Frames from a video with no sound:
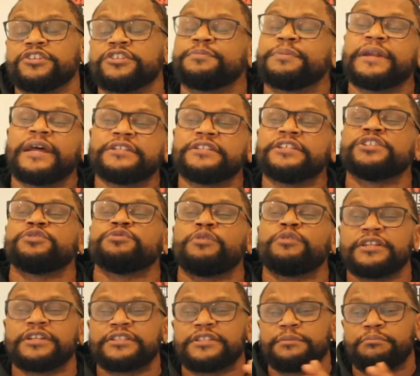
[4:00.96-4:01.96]
But I just
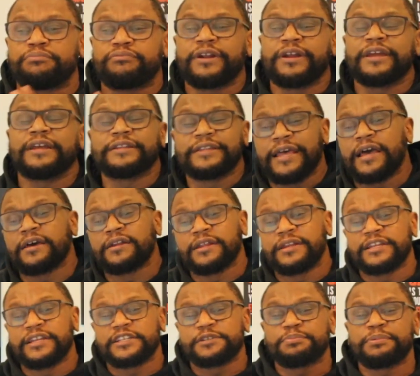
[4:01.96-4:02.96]
wanted to break down and
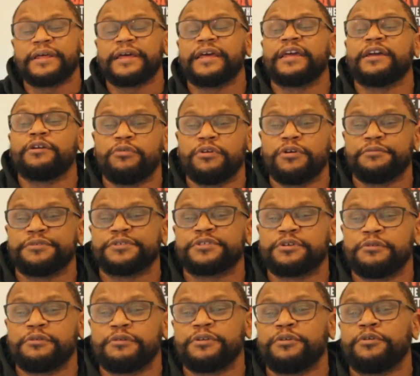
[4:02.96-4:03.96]
explain what was
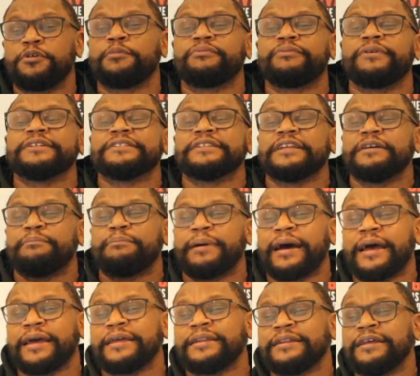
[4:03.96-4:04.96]
going on. President
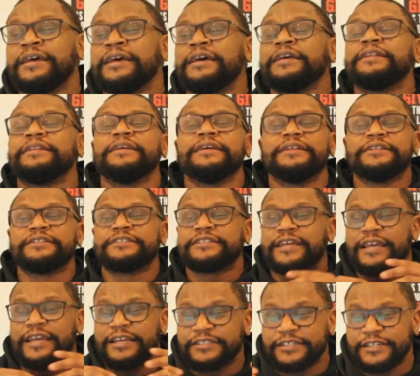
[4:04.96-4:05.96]
Biden didn't
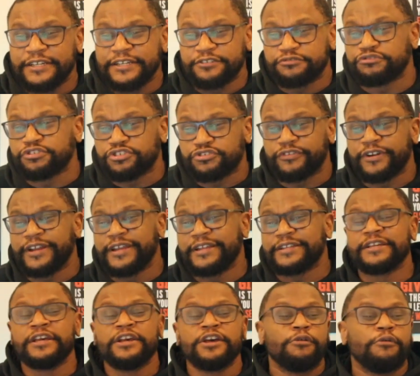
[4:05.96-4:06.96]
change interest rates.
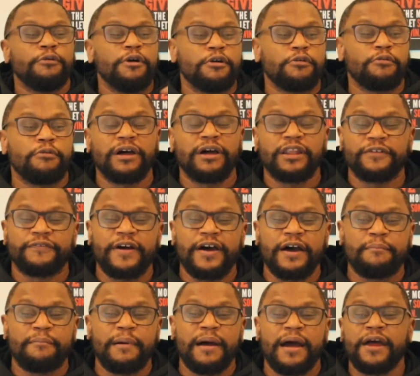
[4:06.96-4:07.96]

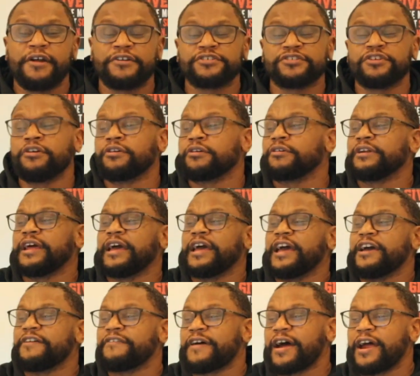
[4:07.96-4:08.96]
Well-qualified buyers aren't going to
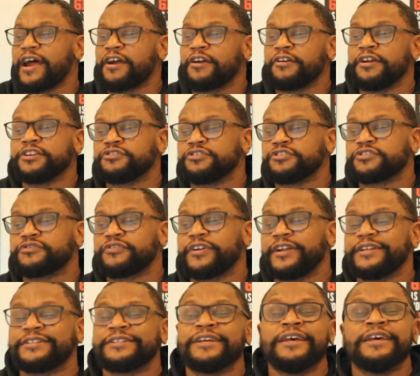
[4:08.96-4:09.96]
have higher interest
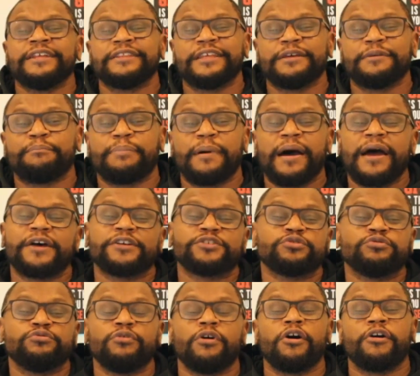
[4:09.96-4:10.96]
rates than buyers
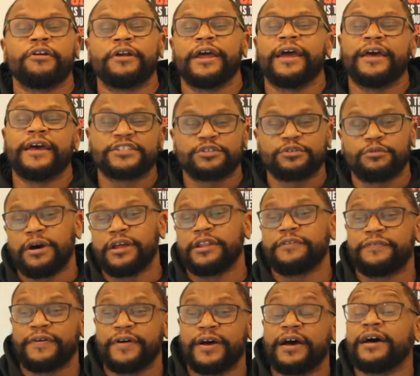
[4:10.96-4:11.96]
who aren't as
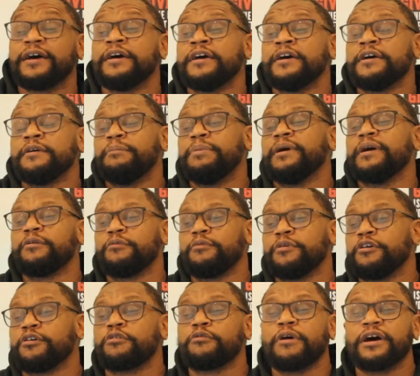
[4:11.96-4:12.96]
qualified, but
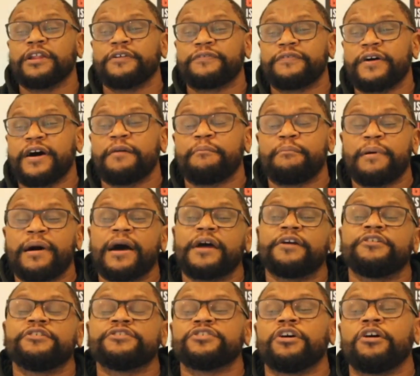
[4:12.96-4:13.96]
well-qualified
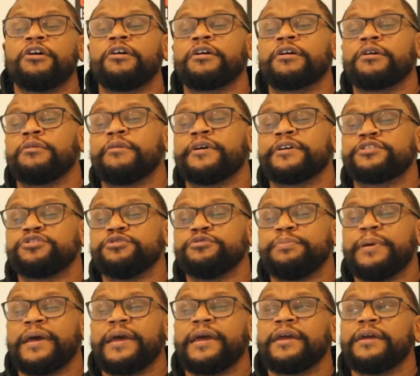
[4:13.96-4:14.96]
buyers are going to
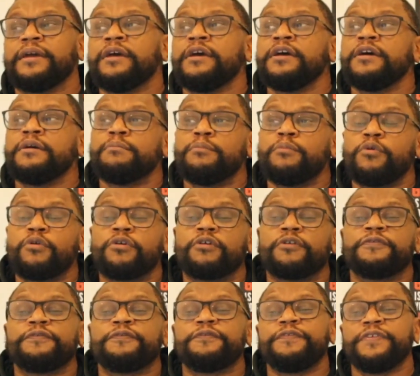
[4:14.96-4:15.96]
pay more
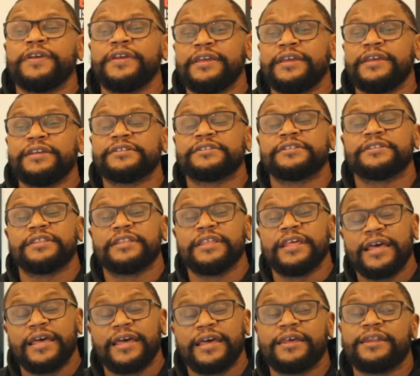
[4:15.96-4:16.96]
fees
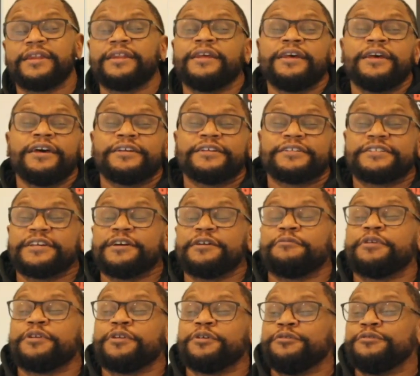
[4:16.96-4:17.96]
than someone
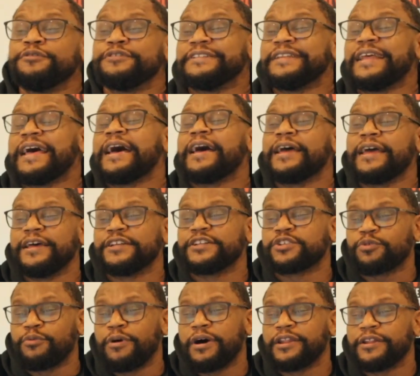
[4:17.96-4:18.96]
who's not as
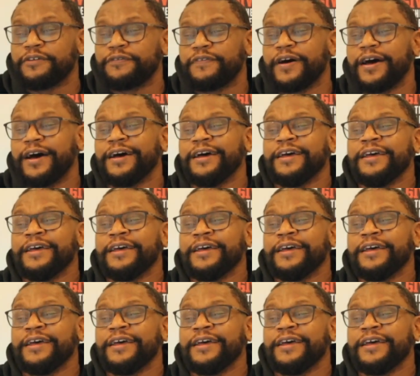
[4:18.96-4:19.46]
qualified.